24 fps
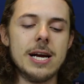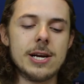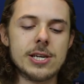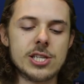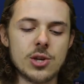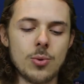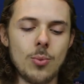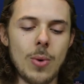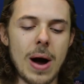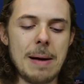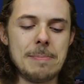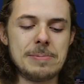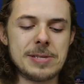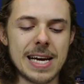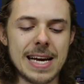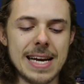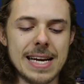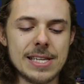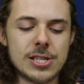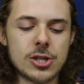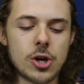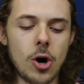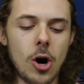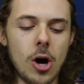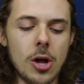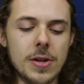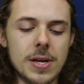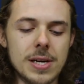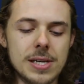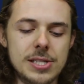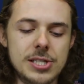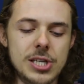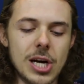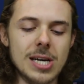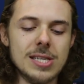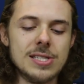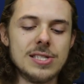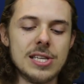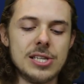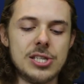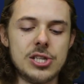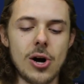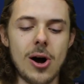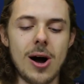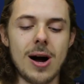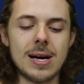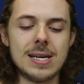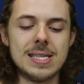here's the website. It's called Does the
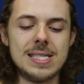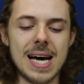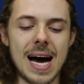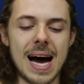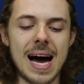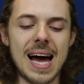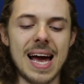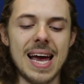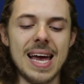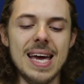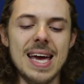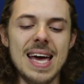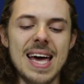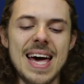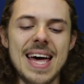Dog Die?